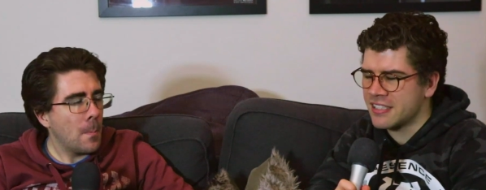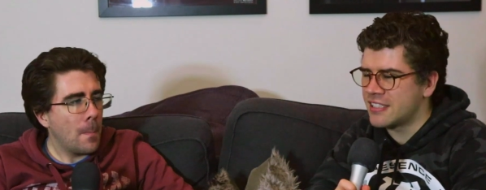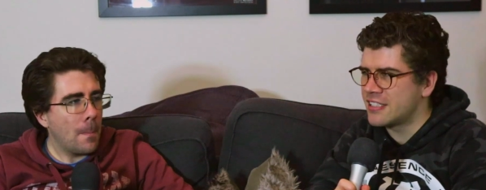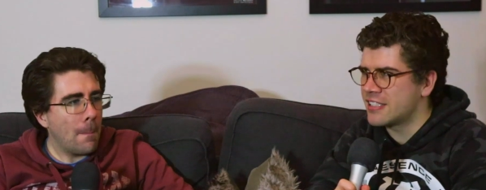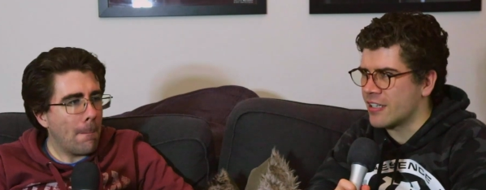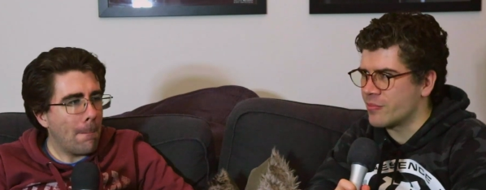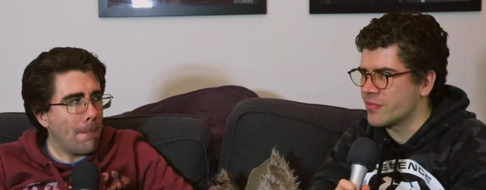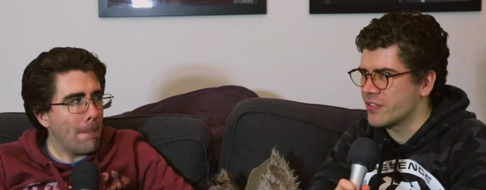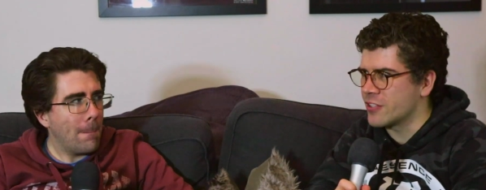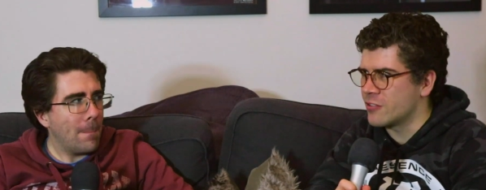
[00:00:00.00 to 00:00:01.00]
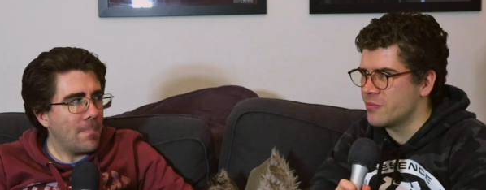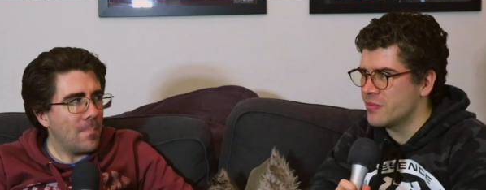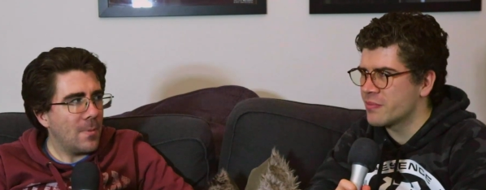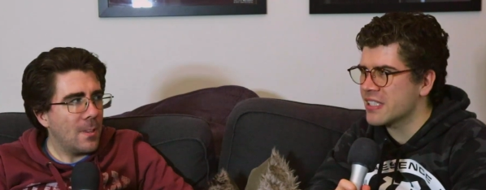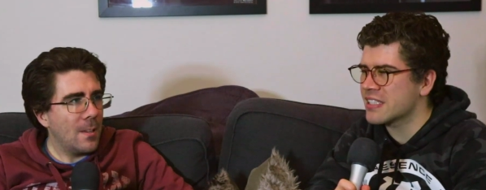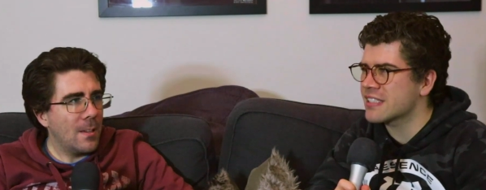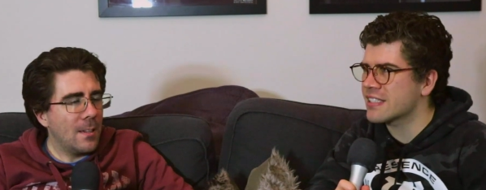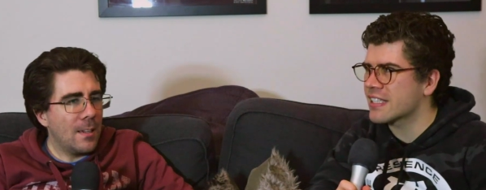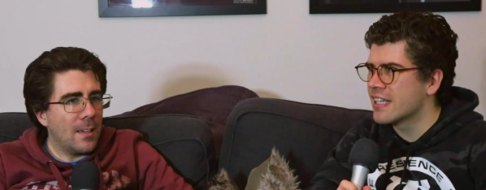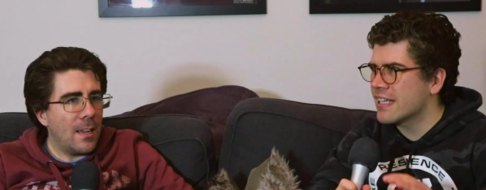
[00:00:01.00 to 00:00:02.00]
Speaker 1: dumb film, but it's
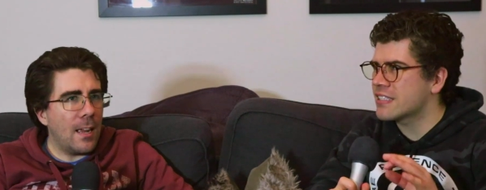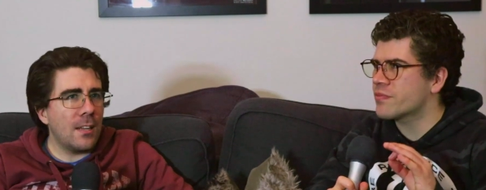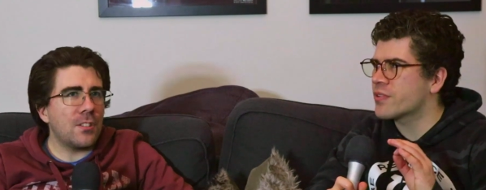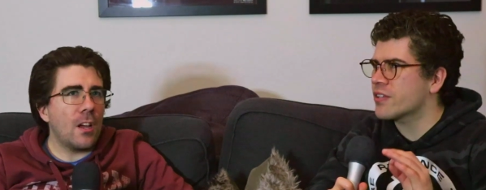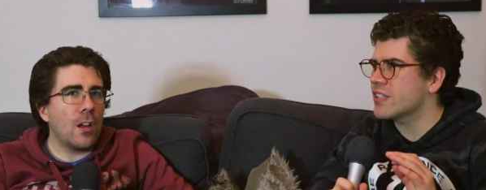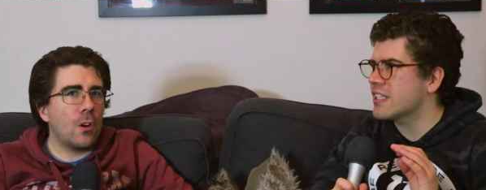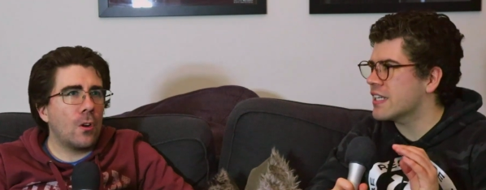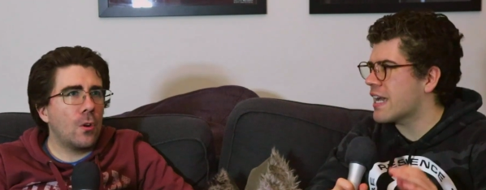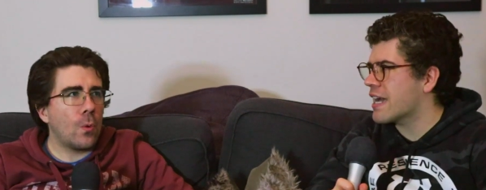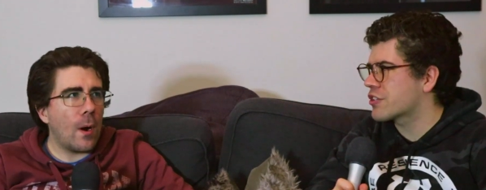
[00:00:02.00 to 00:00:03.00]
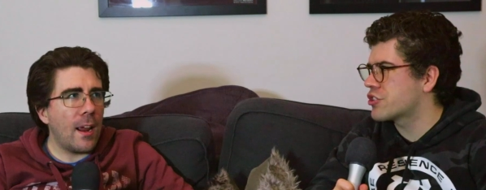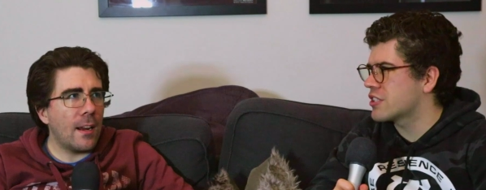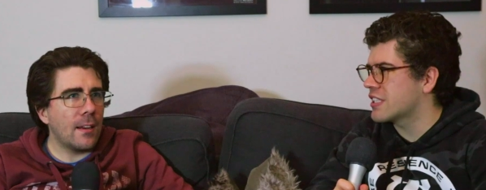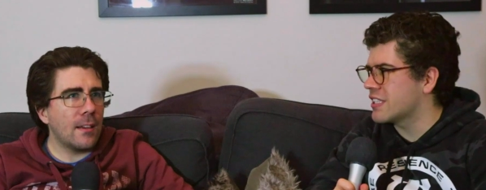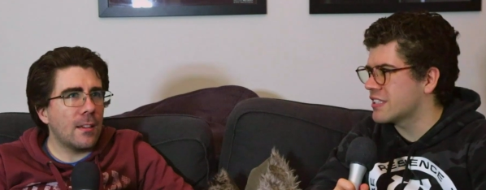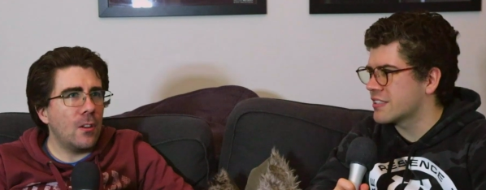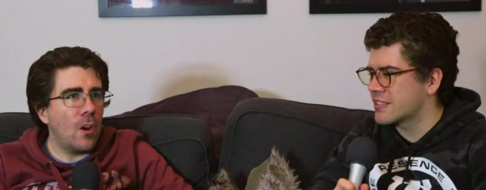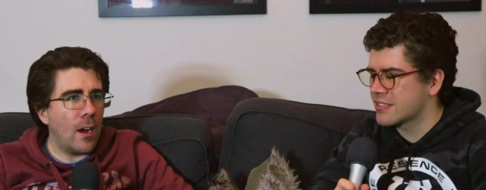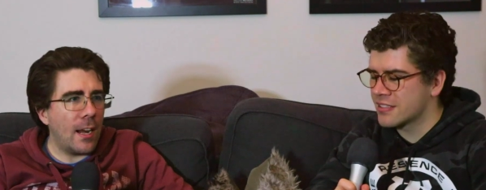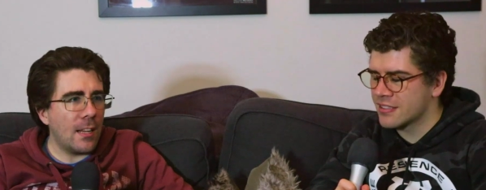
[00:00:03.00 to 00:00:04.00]
like it's, it's a very a actiony
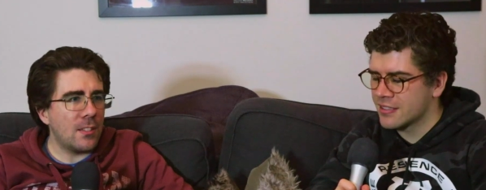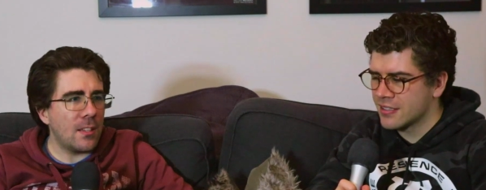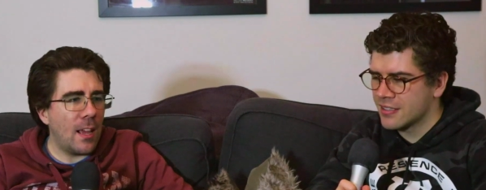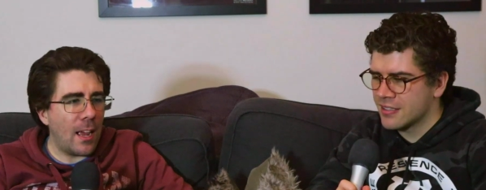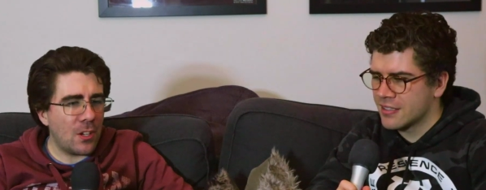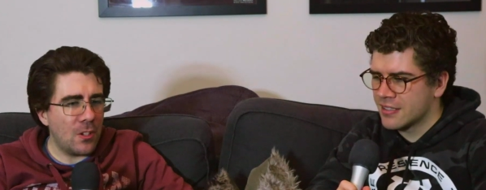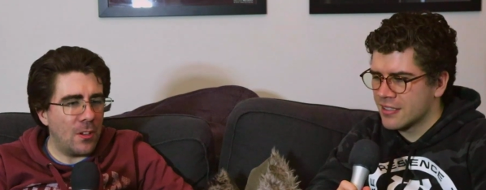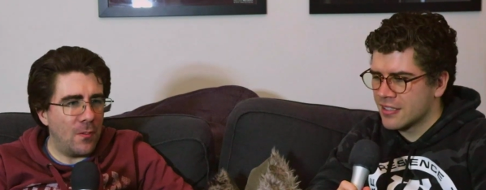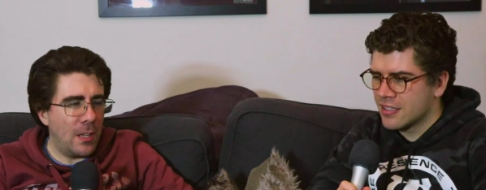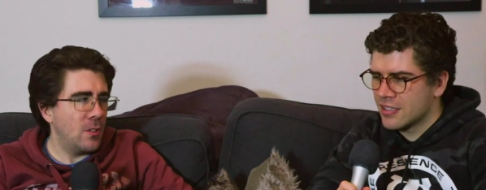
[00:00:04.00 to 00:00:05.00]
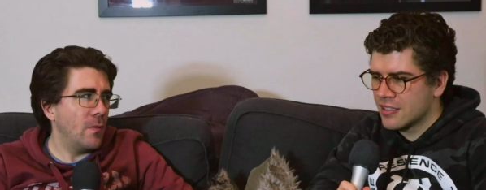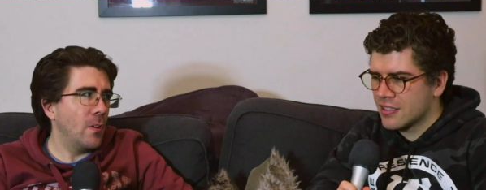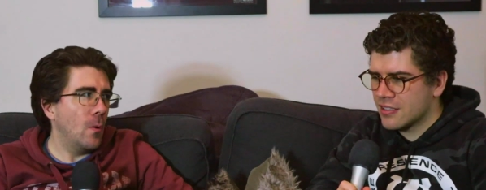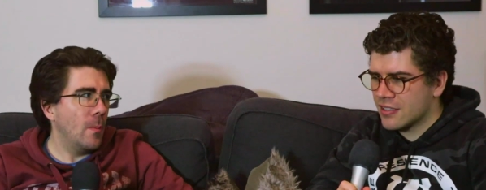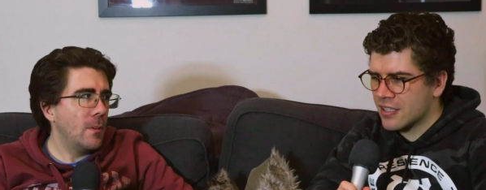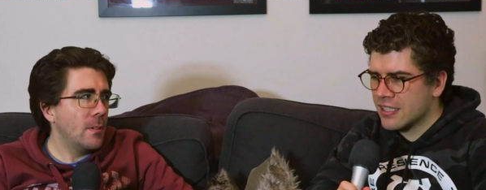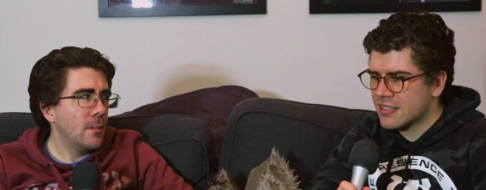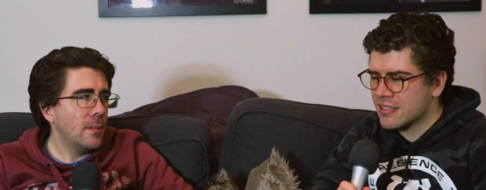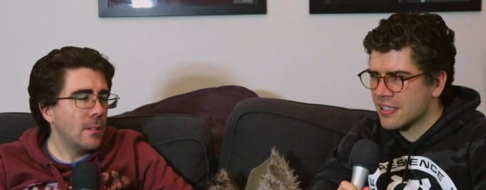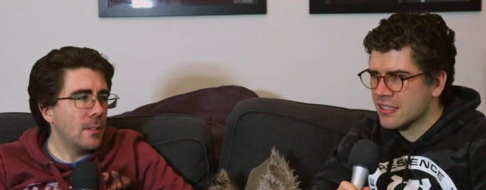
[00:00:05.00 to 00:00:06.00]
Speaker 2: '90s action adventure film.
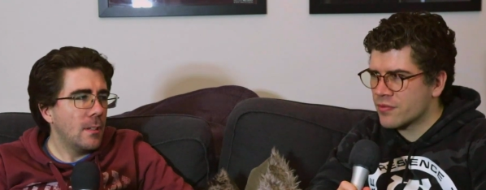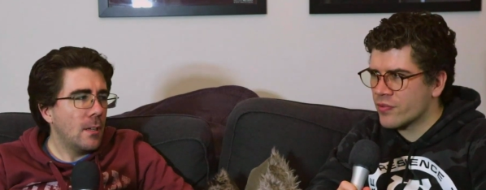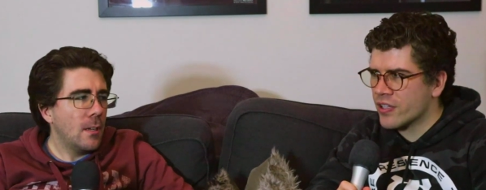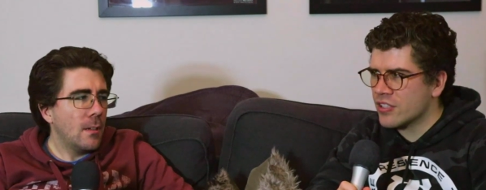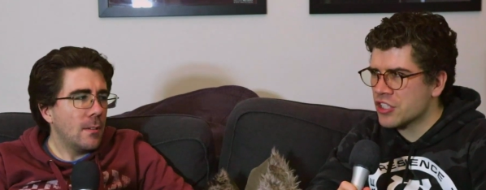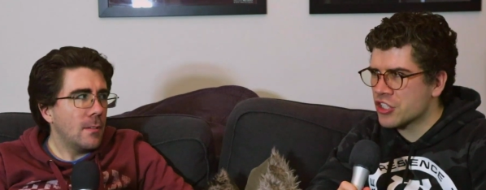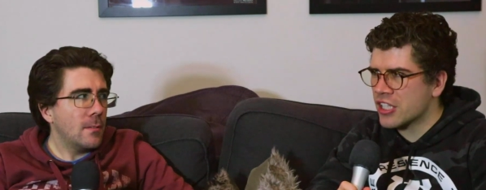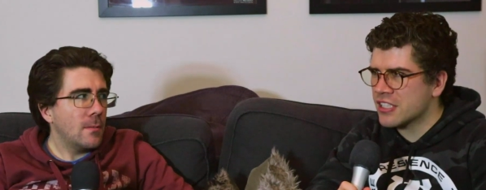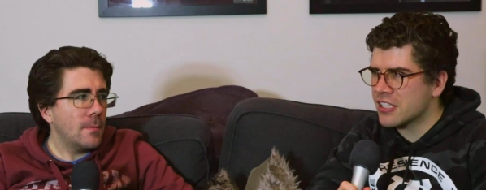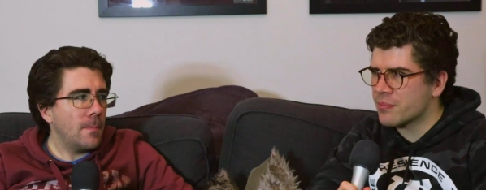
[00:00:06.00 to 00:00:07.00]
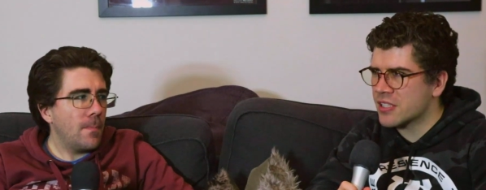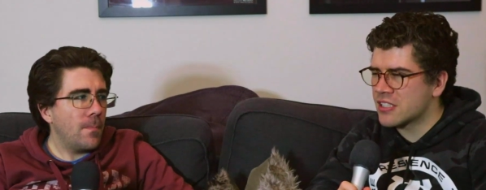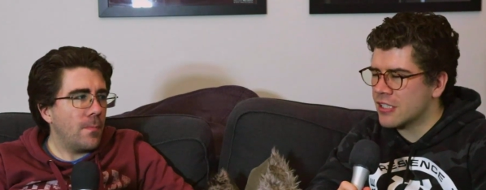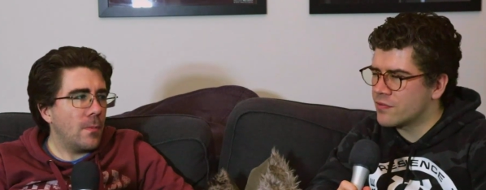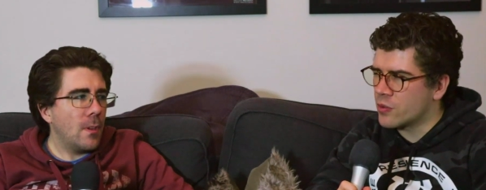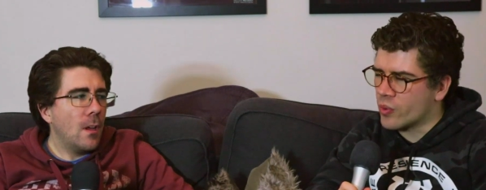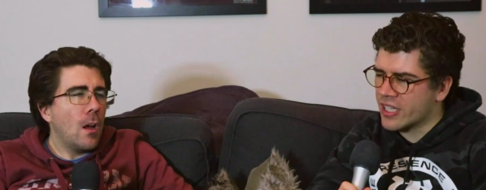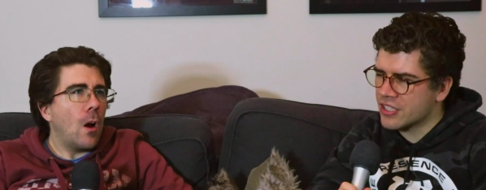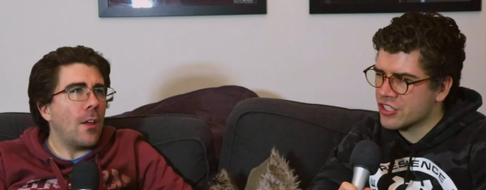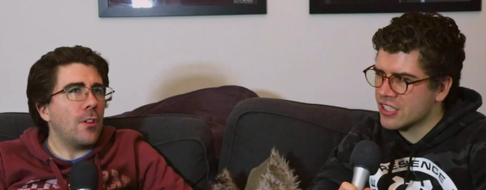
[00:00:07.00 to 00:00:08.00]
Speaker 1: It's it's very cheesy but self-aware.
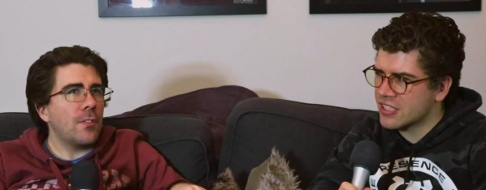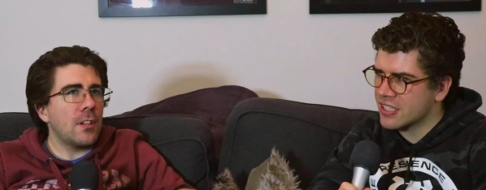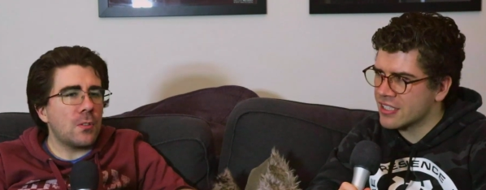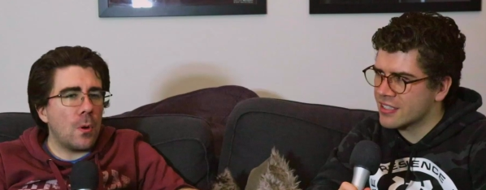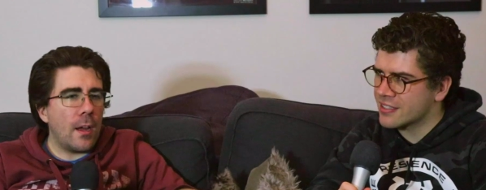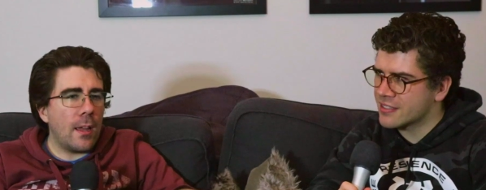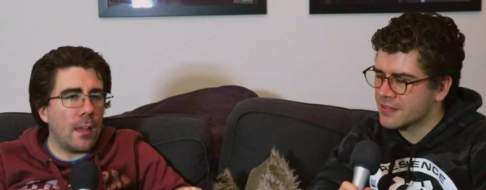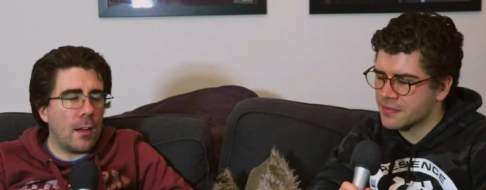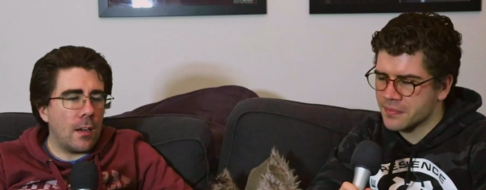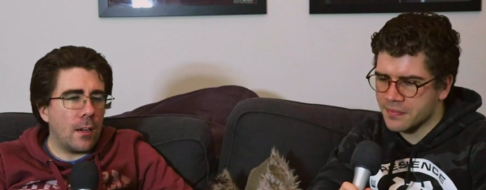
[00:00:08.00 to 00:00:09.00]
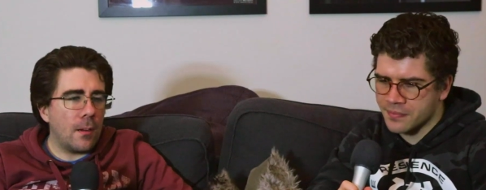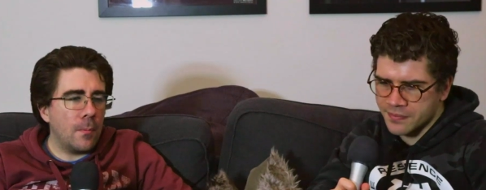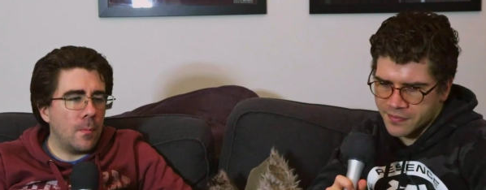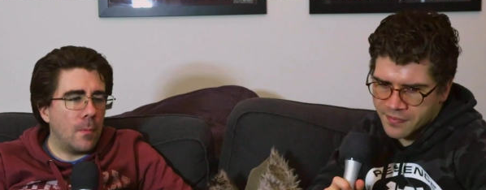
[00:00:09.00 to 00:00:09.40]
Cheesy. I think that's
Speaker 2: why um,